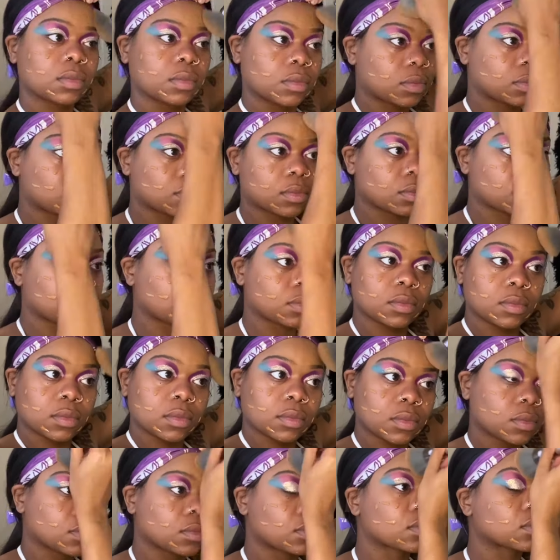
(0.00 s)
going
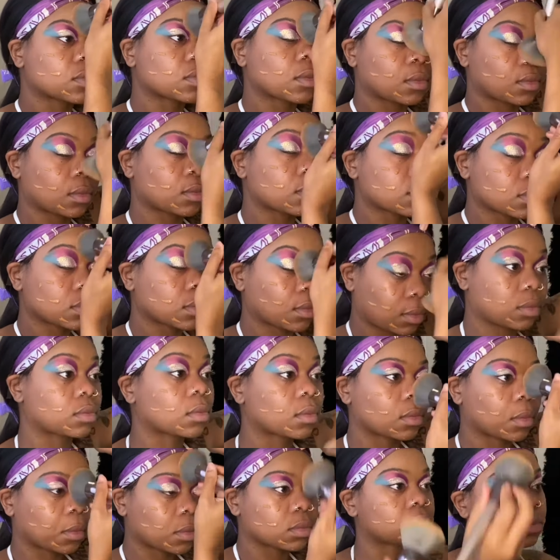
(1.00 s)
to go
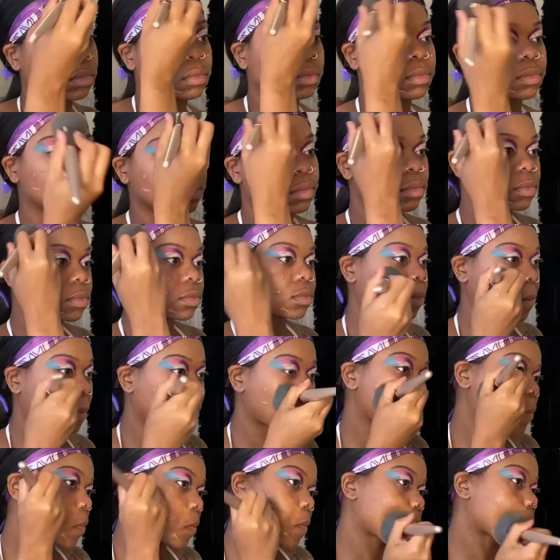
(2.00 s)
in with my
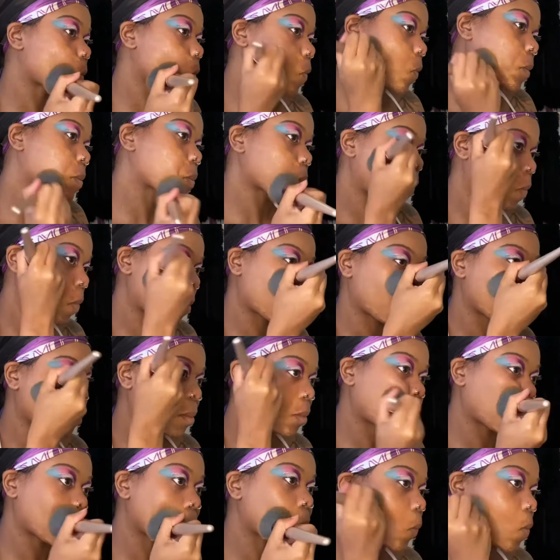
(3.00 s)

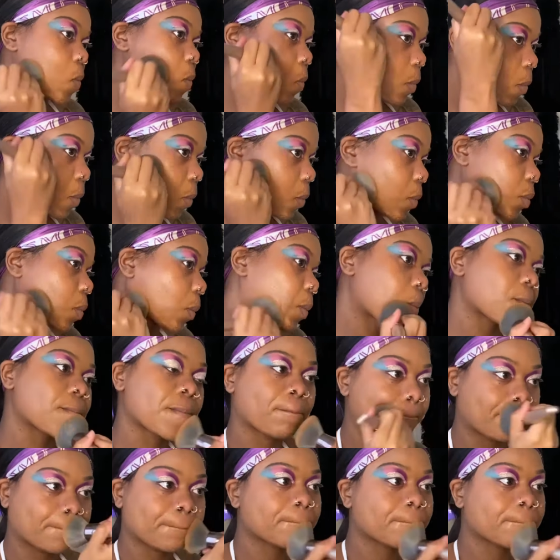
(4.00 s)
primer base from